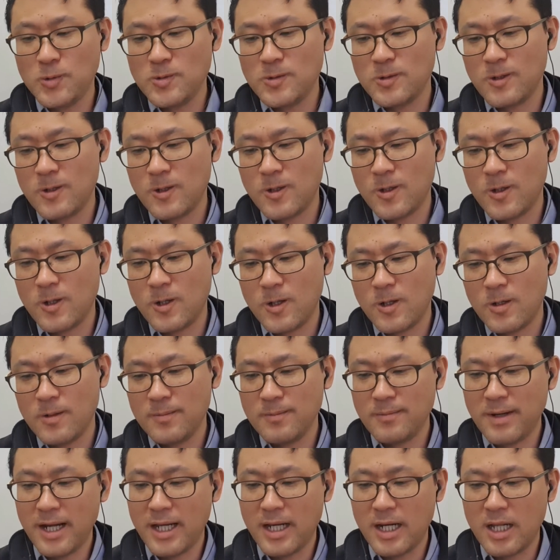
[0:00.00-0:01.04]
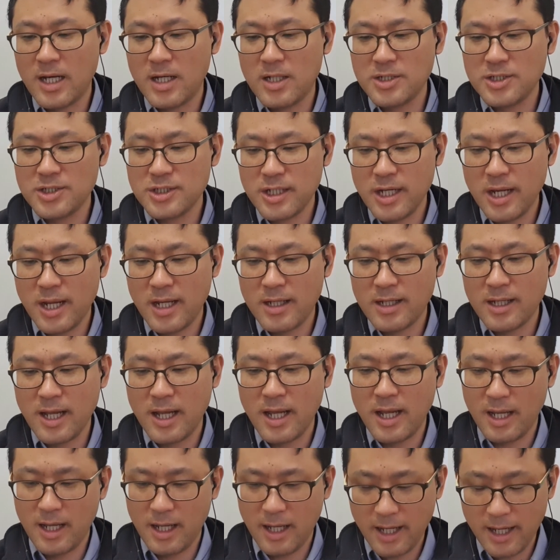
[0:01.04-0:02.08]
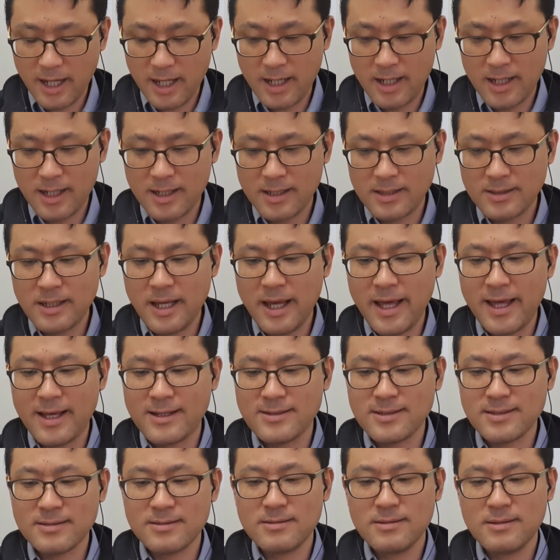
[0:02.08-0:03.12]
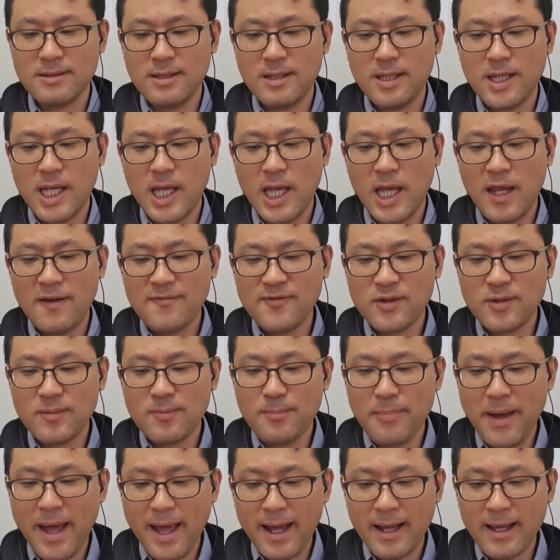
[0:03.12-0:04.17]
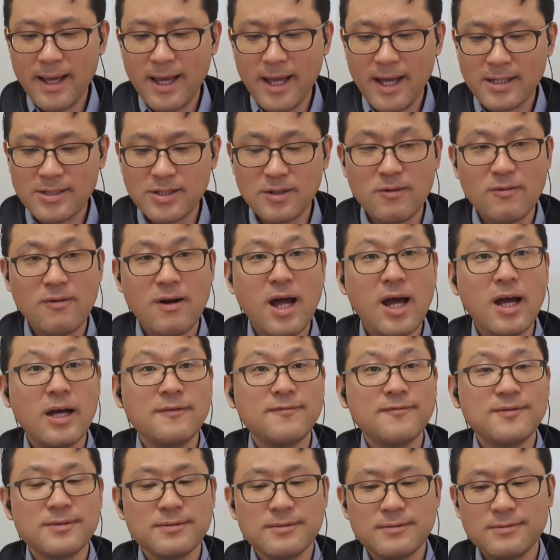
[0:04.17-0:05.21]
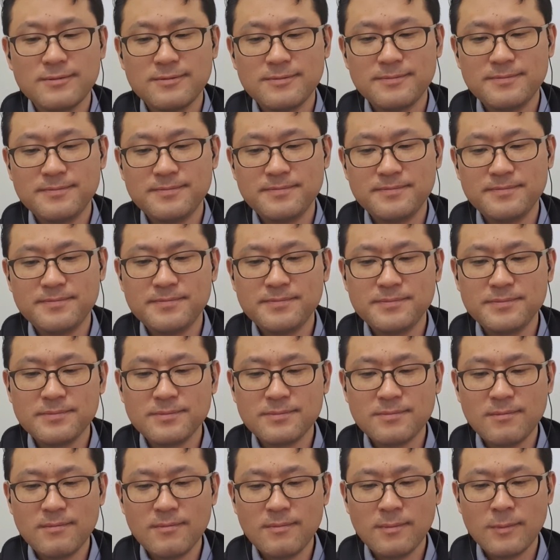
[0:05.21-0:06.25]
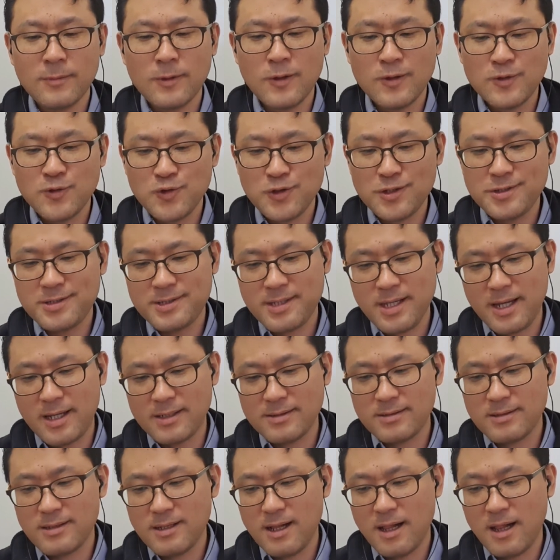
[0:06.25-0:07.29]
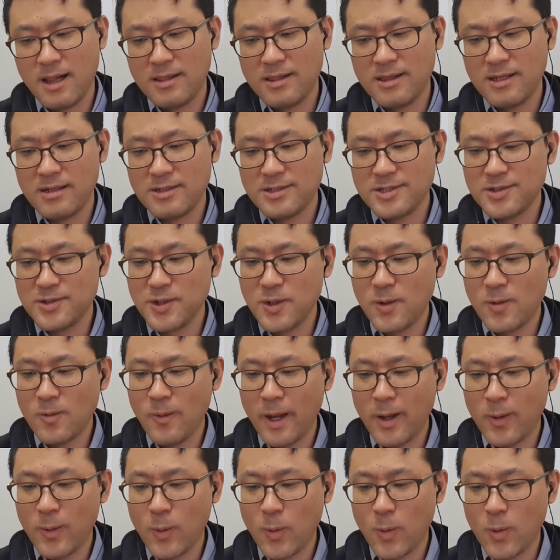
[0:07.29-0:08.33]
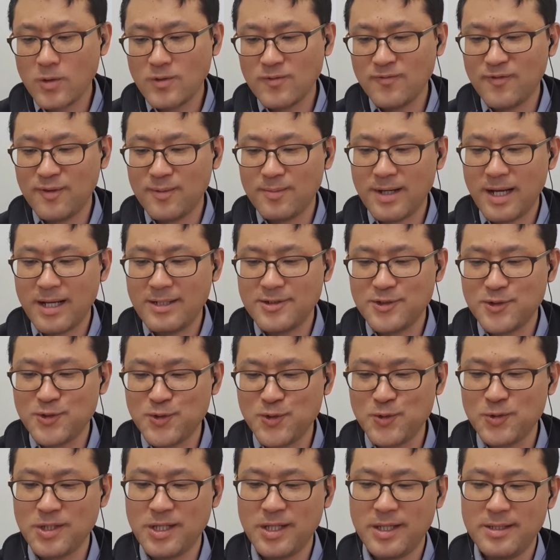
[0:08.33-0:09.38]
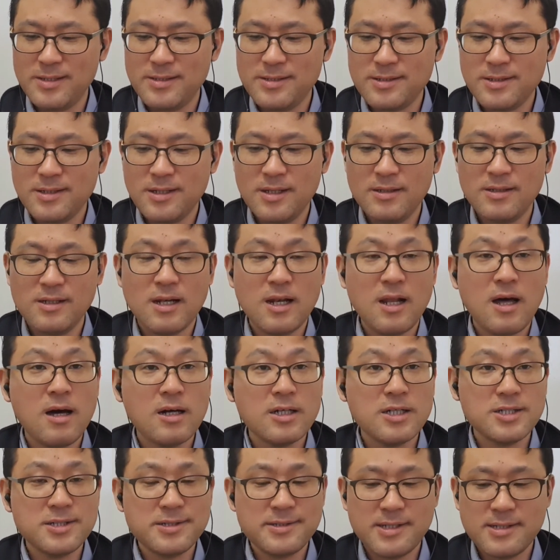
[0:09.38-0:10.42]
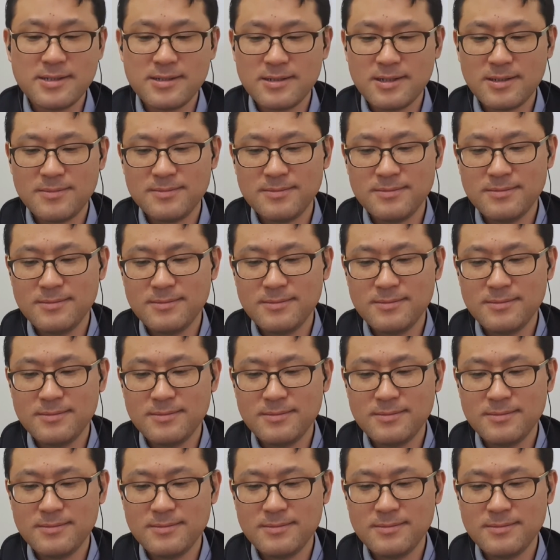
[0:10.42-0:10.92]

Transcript: her my luggage tag and asked if the bag had arrived. She said there's no record for my suitcase in the luggage system.